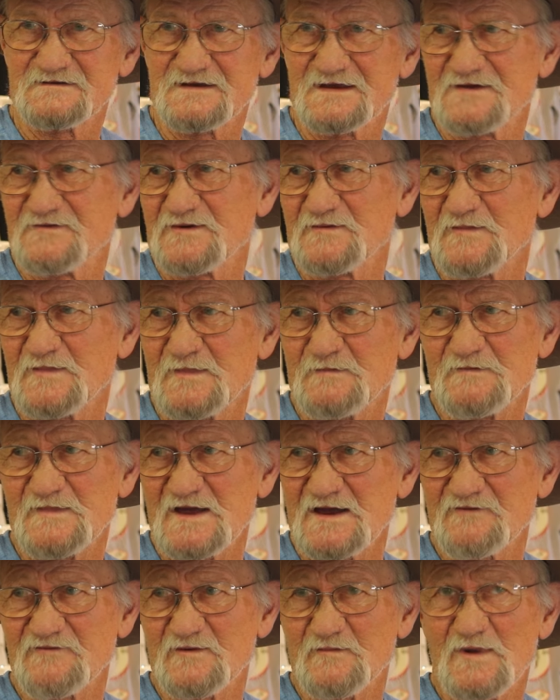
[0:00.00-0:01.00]
every,
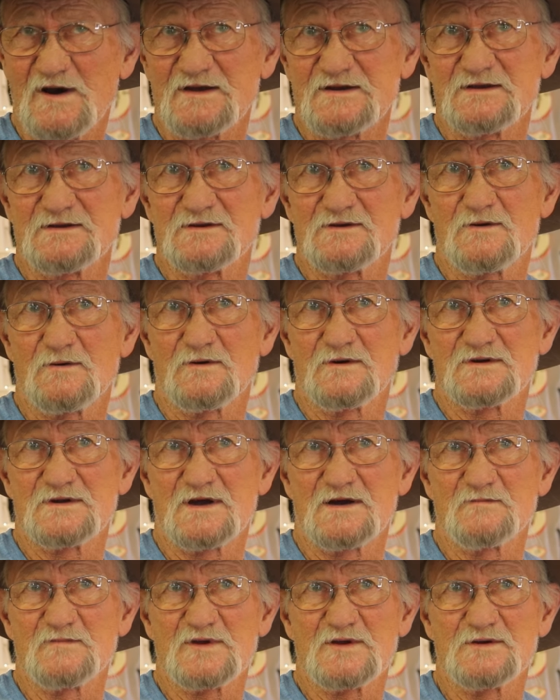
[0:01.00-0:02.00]
everybody in the
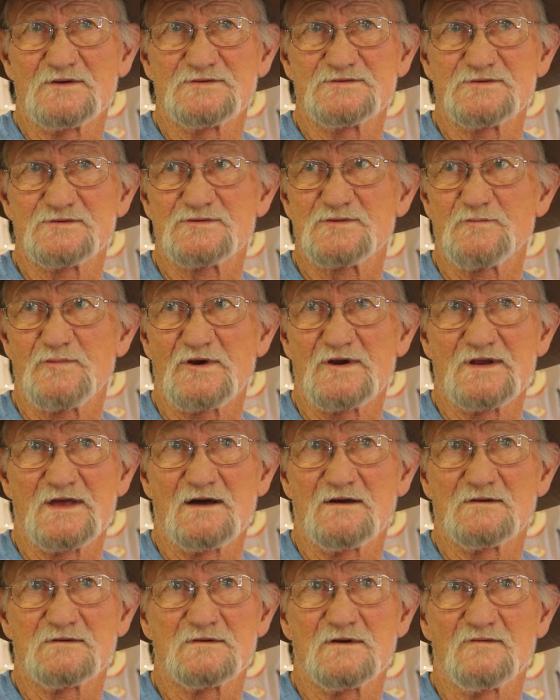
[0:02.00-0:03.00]
cordon because you're spread
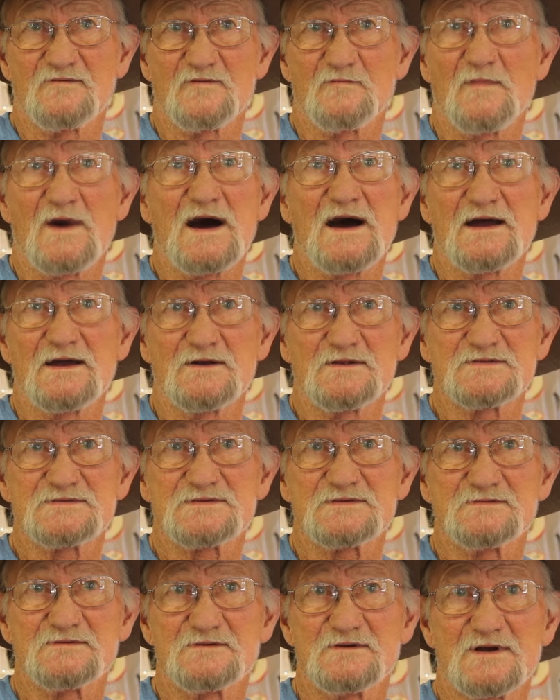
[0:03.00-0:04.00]
out over
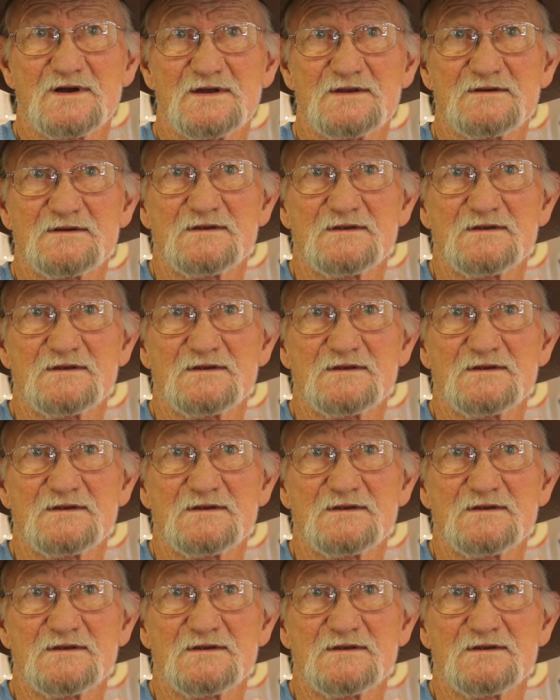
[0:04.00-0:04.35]
miles, right?